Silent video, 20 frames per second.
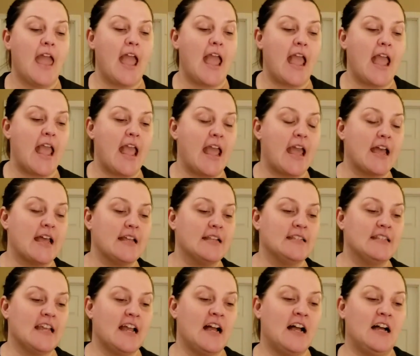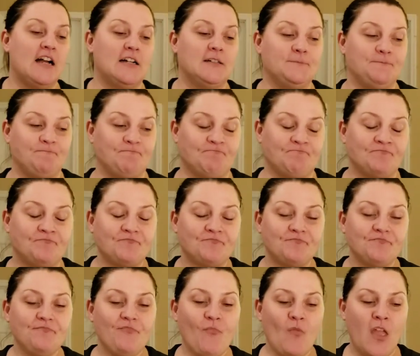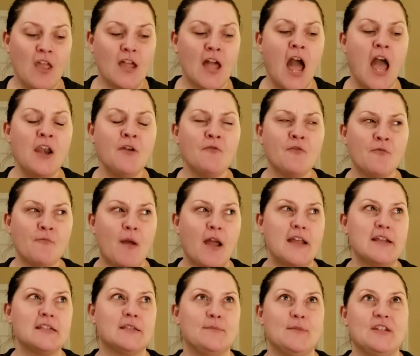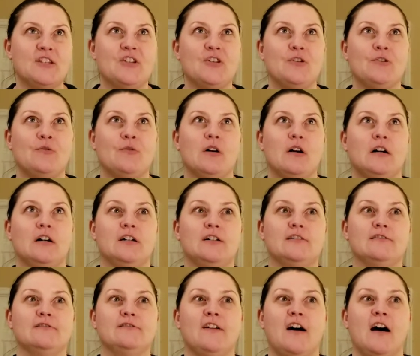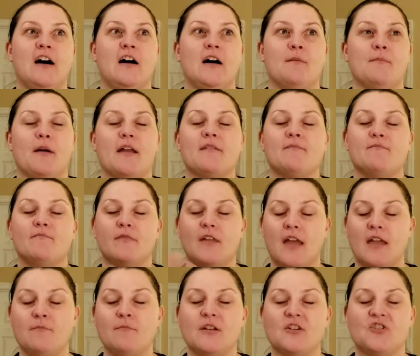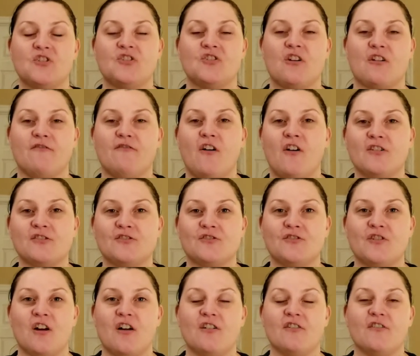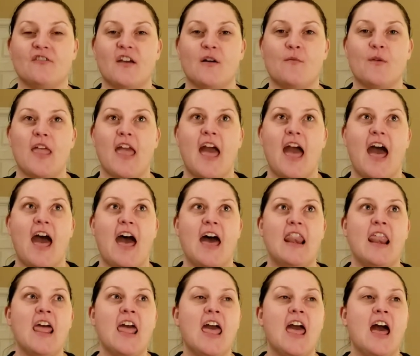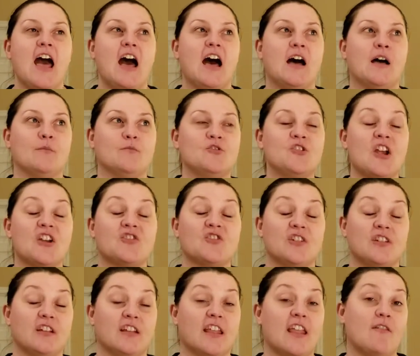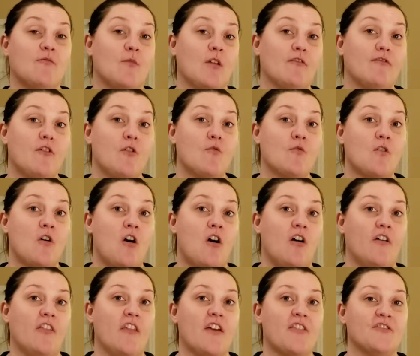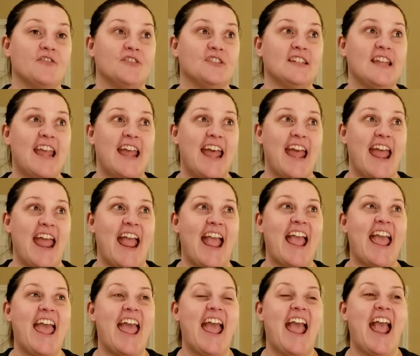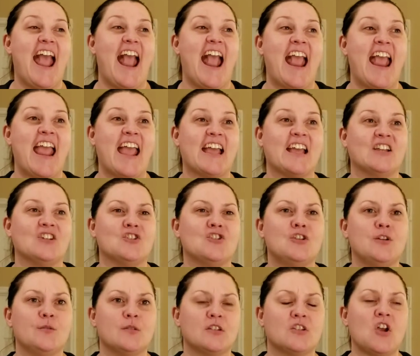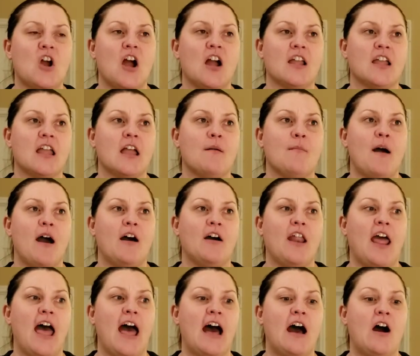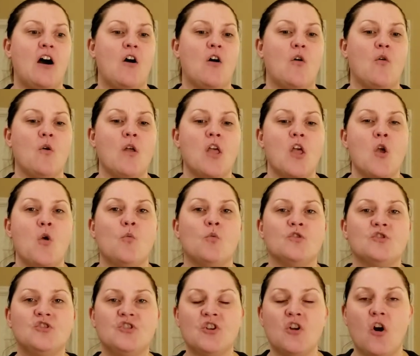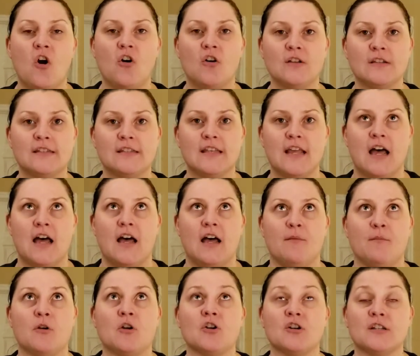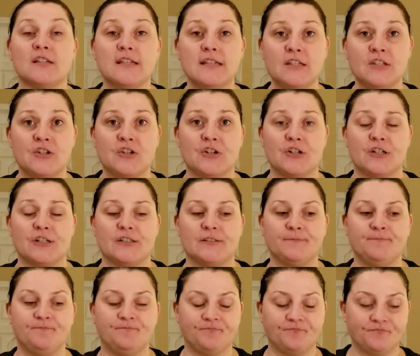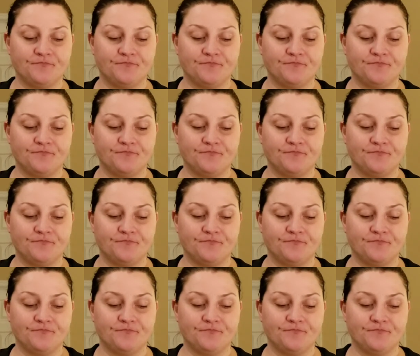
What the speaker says: And it kind of reminds me too of, I had mentioned our foster daughter that we had. She actually gave me a phone call the other day, and she was talking about how when she calls her sister